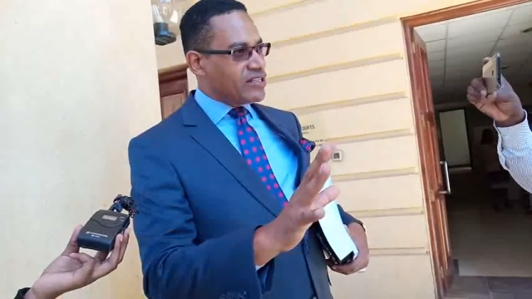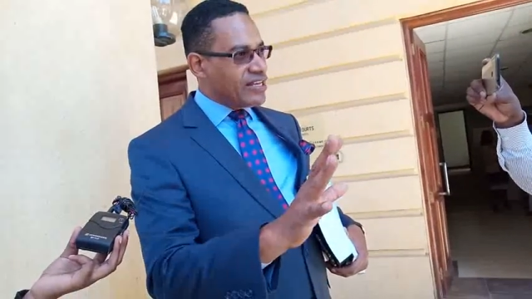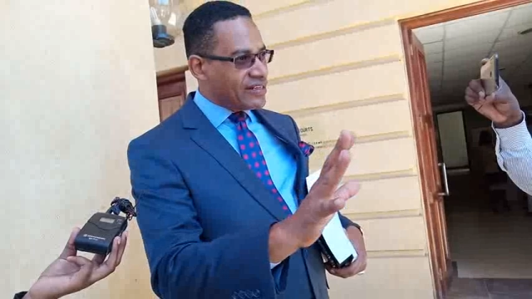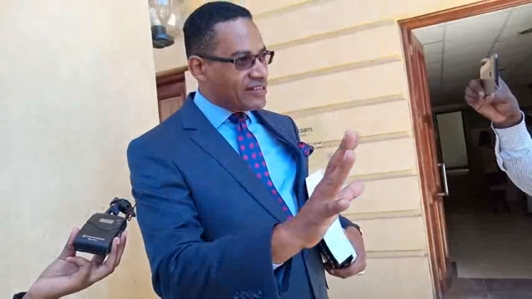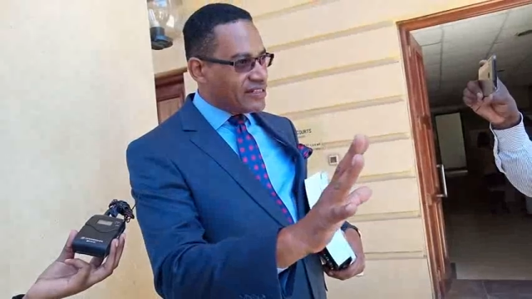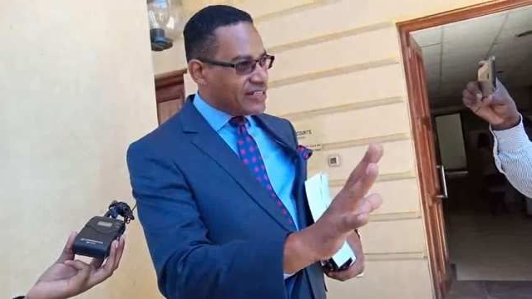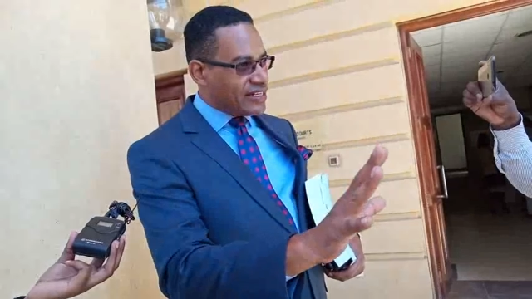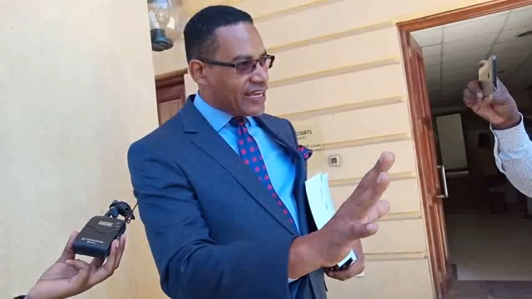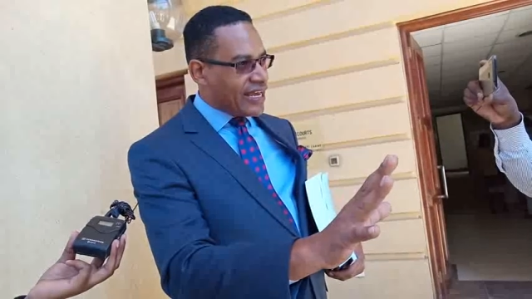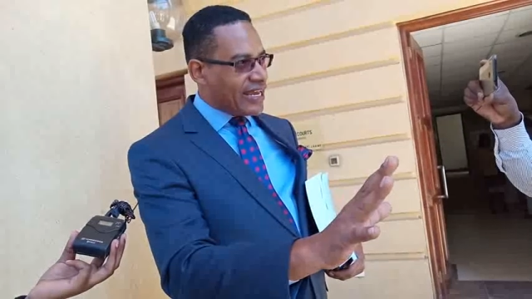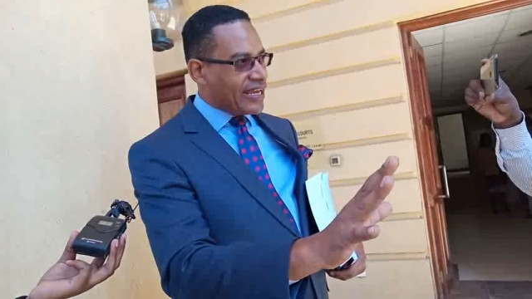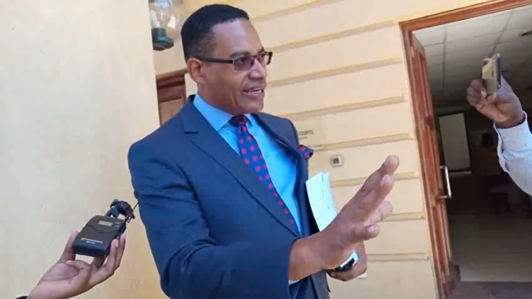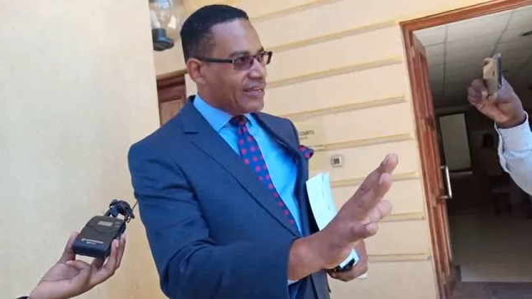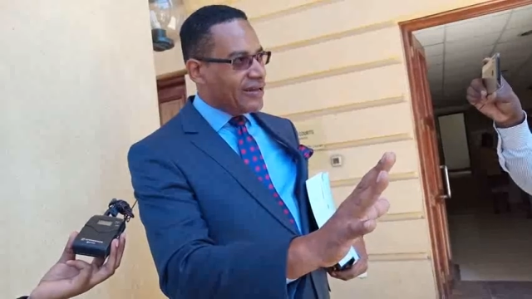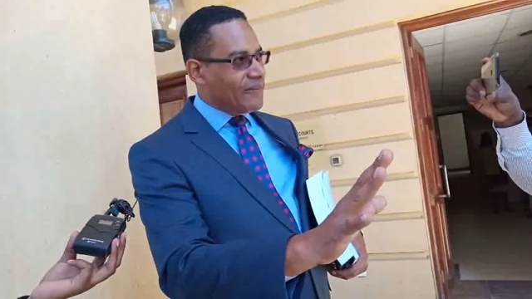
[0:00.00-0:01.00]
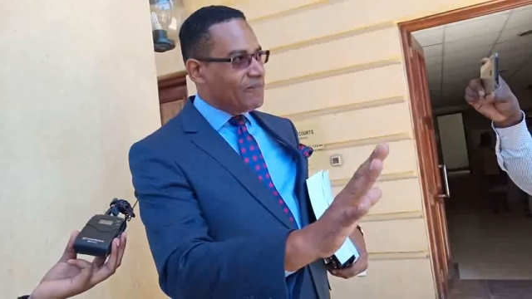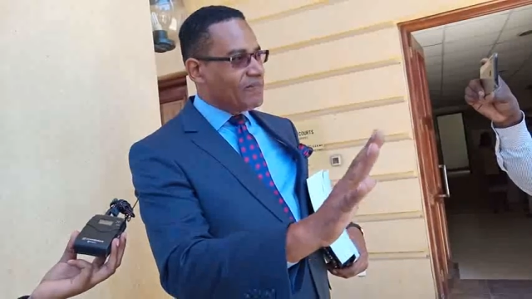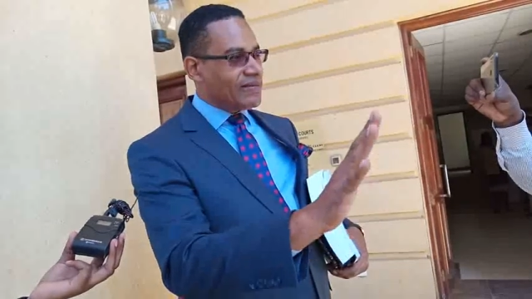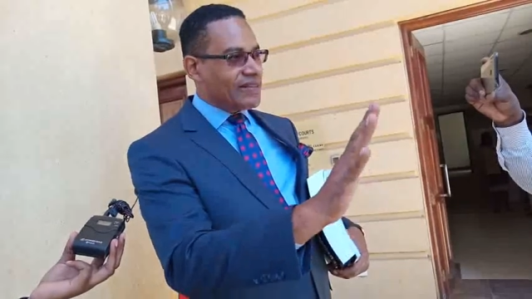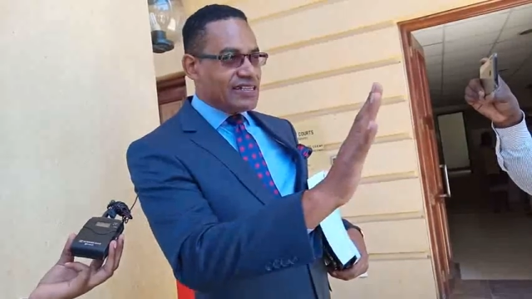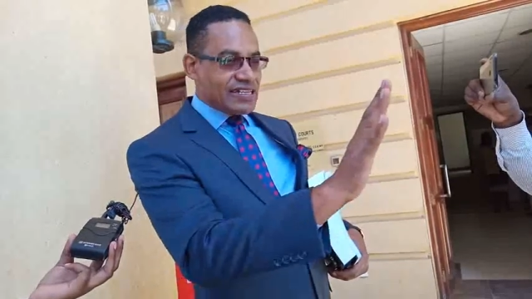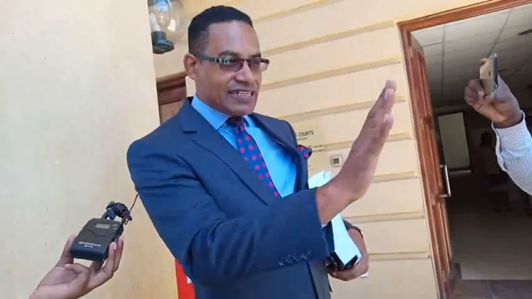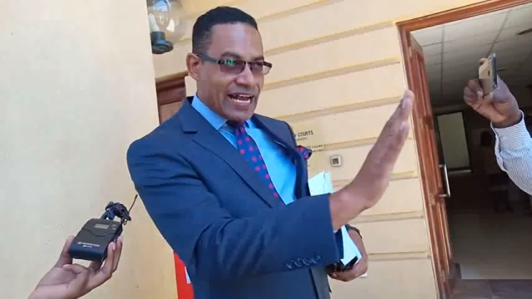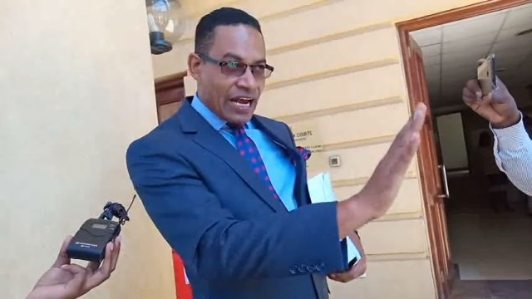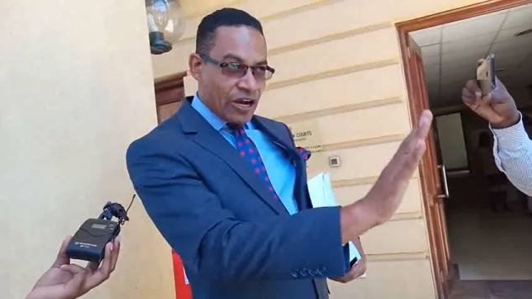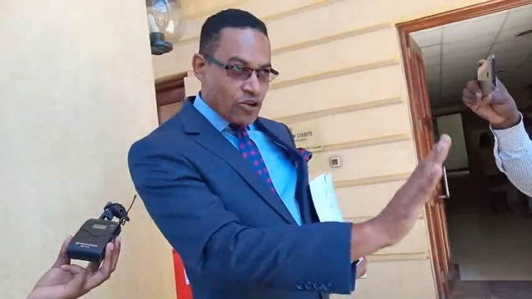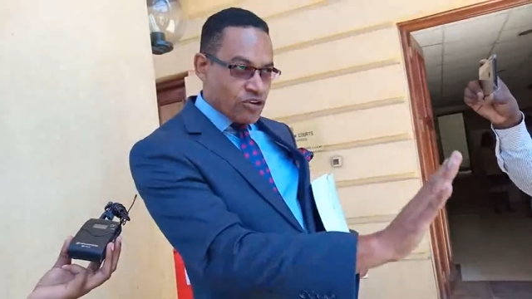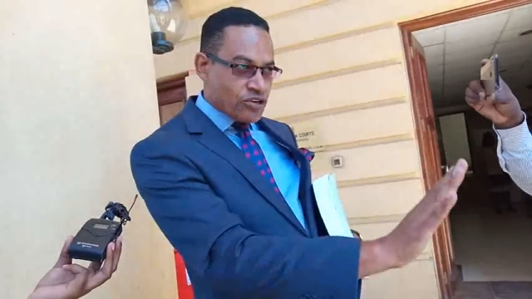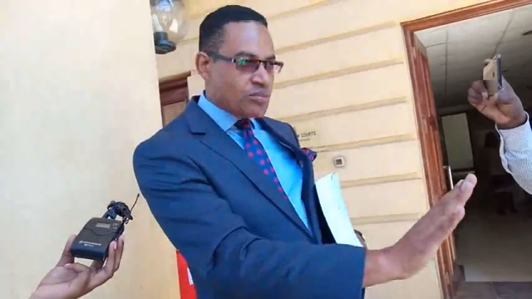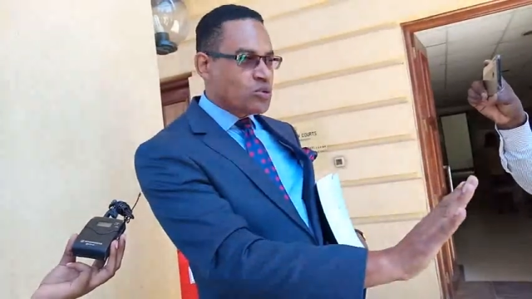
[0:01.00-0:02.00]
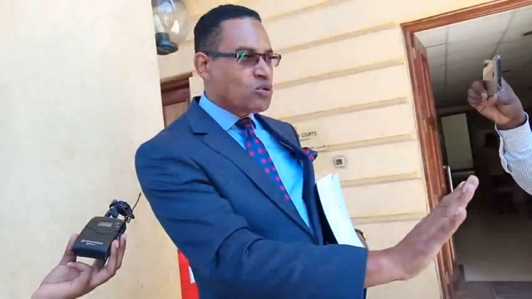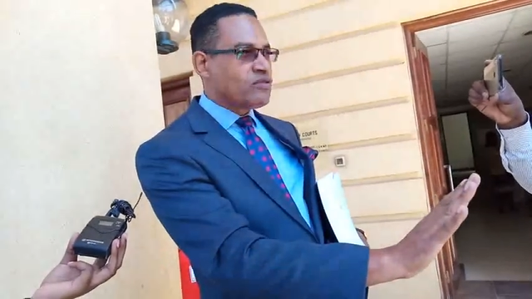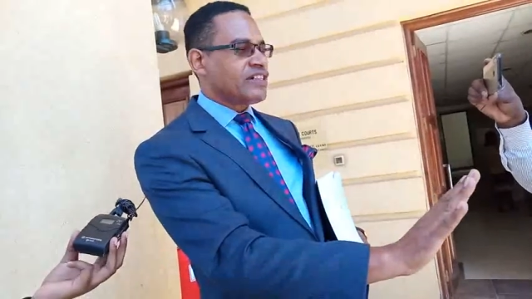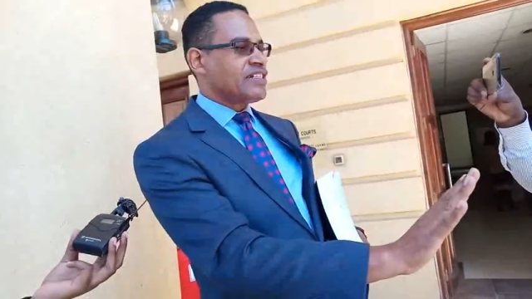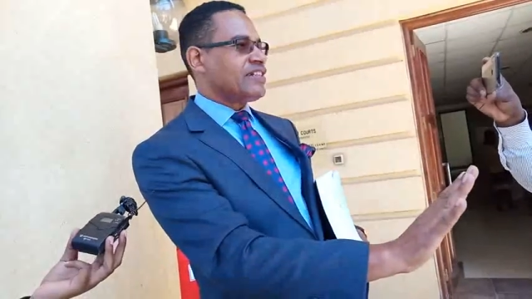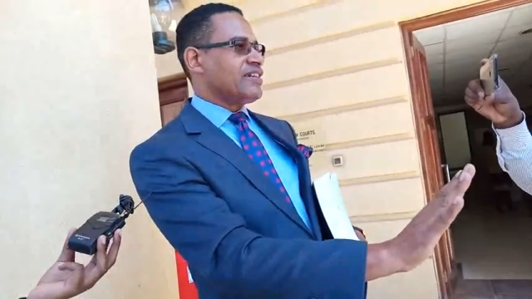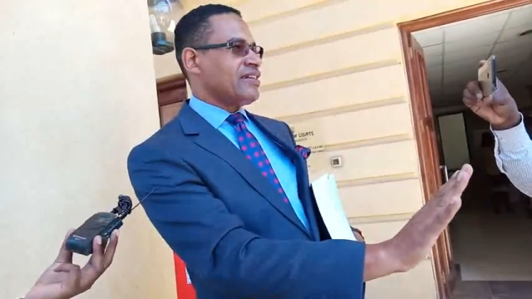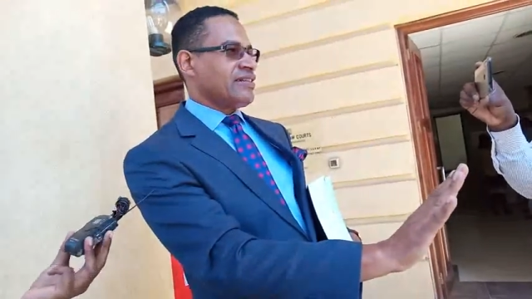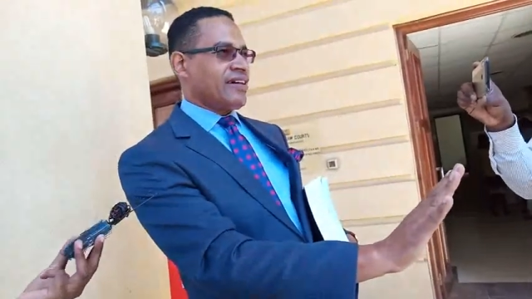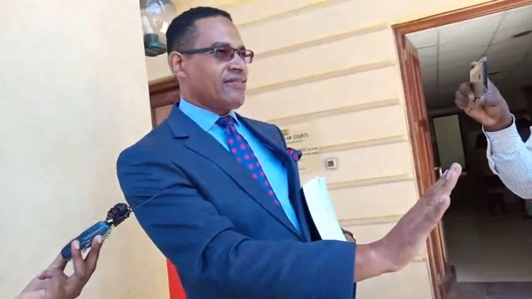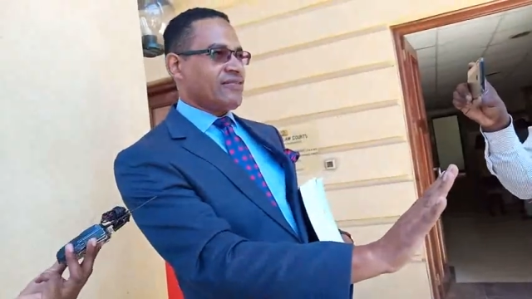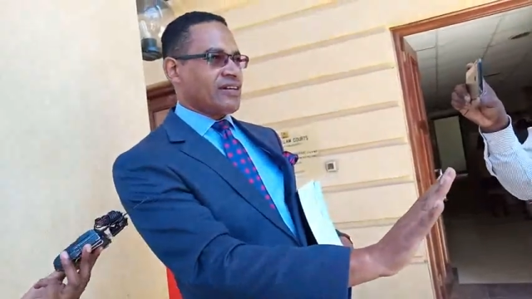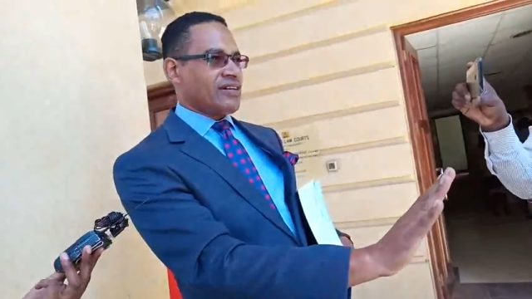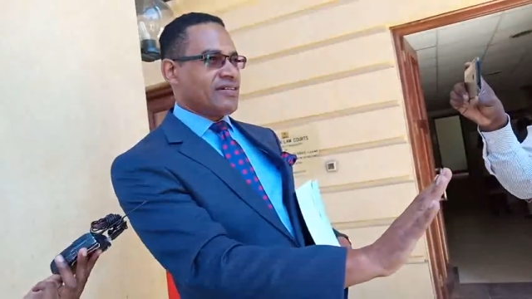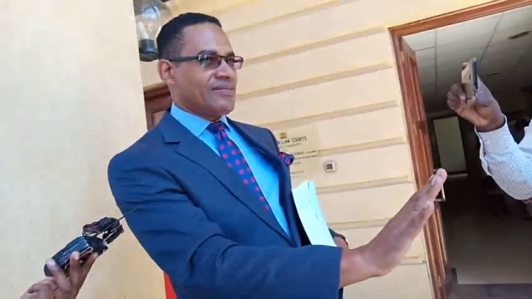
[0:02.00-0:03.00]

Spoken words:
then say this is how you remove a sitting governor,